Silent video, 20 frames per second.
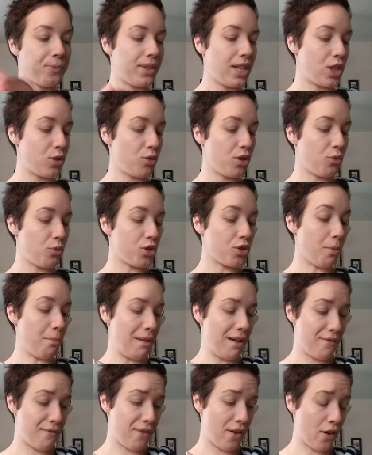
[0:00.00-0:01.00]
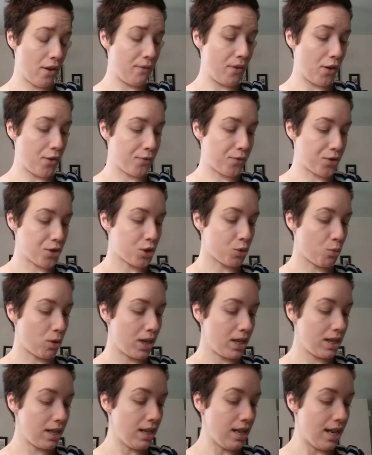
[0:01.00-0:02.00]
This one was my very first
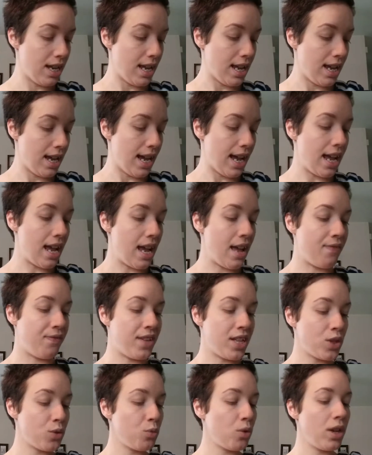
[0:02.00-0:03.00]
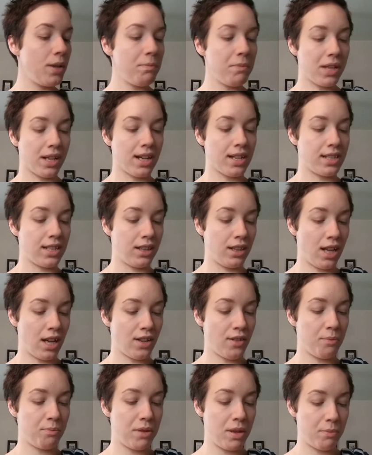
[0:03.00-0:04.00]
one. And this one, because a lot
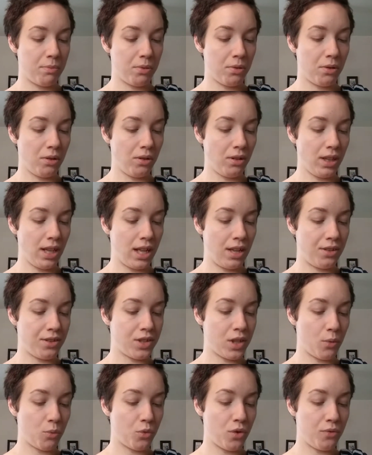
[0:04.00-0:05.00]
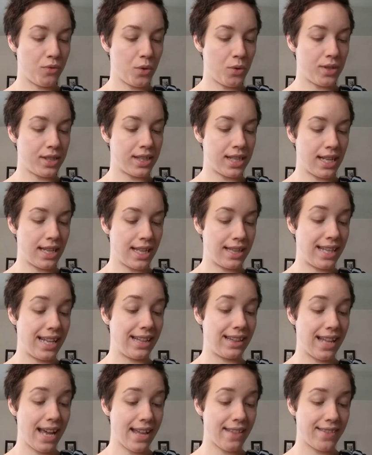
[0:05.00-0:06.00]
of people in some reviews say that they
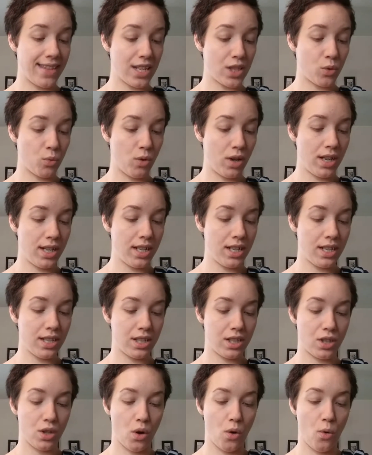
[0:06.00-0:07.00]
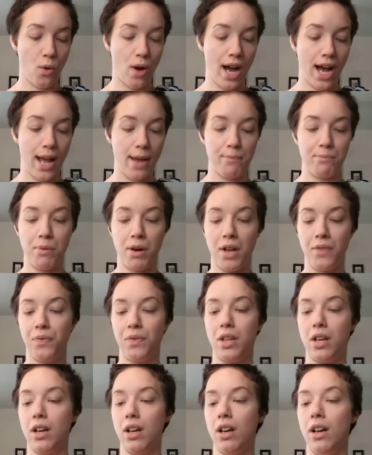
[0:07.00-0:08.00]
like this one, so I bought
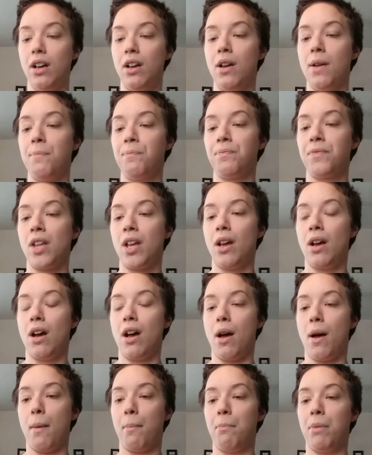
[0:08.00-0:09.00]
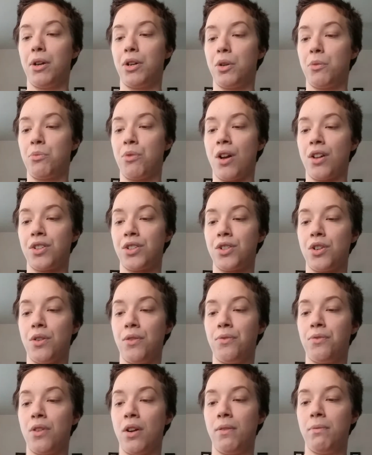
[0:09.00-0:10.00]
the Butter Bronzer
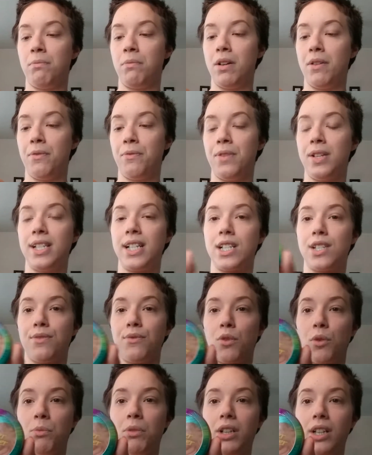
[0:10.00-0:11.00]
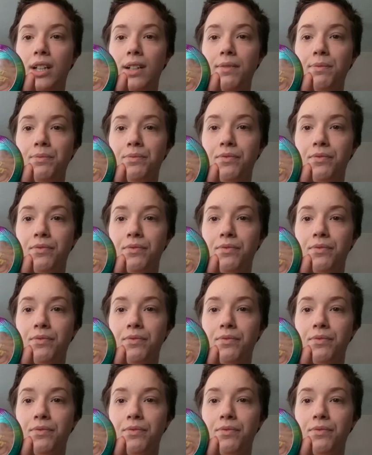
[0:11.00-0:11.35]
from Physicians Formula.